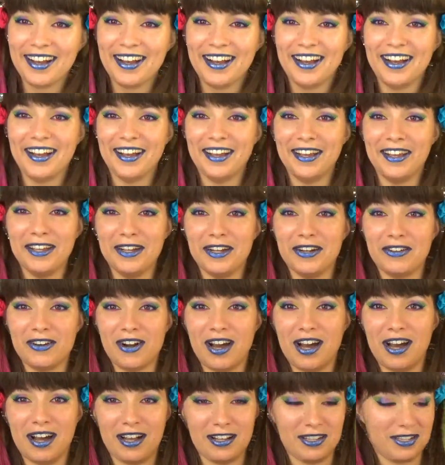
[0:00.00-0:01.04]
Here
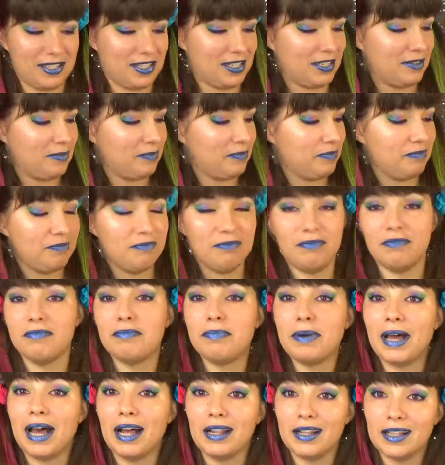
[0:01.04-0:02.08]
are some
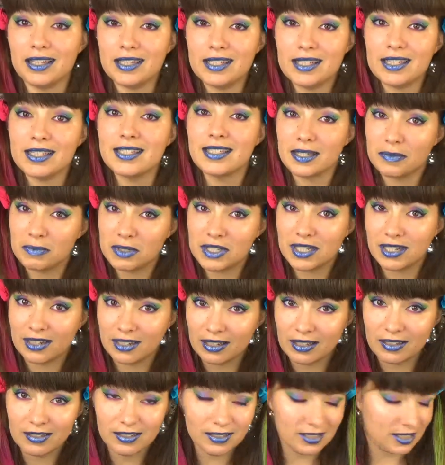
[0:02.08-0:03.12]
palettes and some
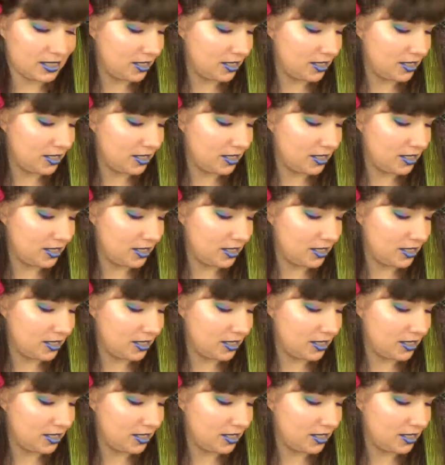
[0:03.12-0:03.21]
singles, you